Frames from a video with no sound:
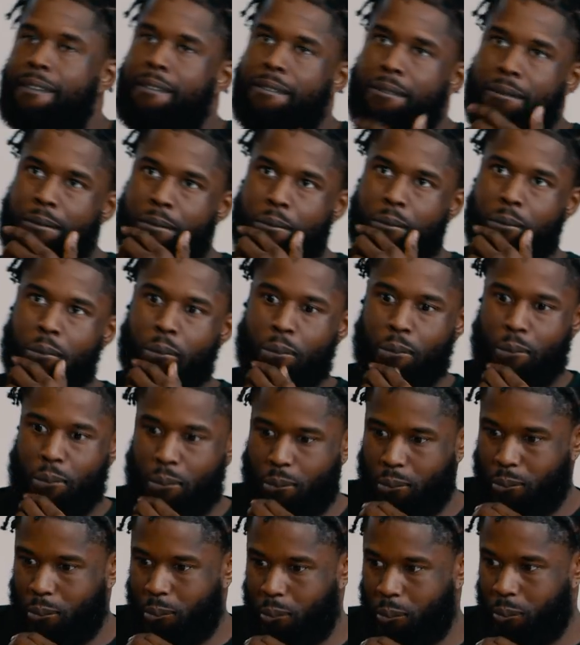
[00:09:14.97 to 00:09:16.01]
and now you about to go to
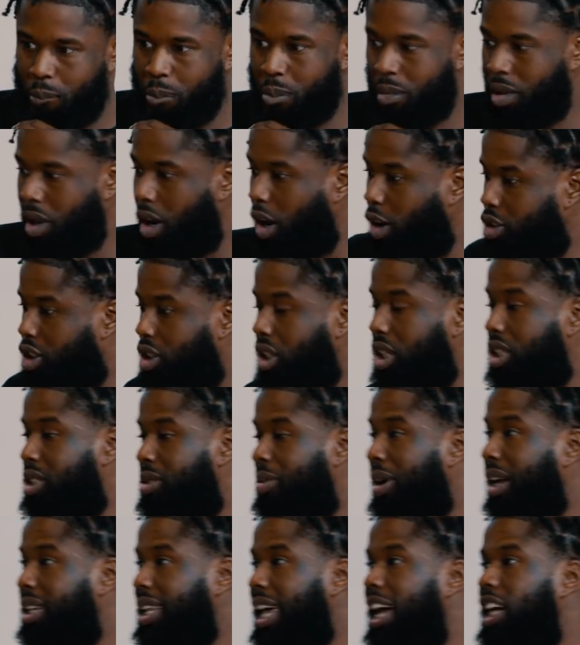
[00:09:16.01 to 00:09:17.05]
the next shot. Oh, so this is
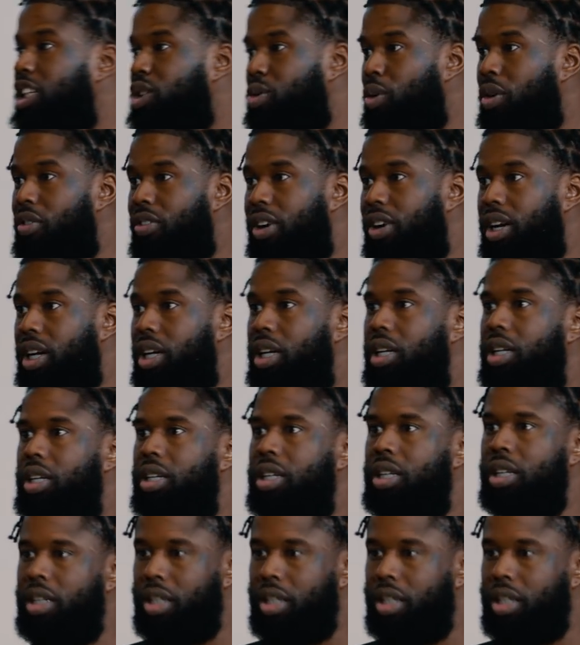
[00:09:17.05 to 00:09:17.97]
my last one right here.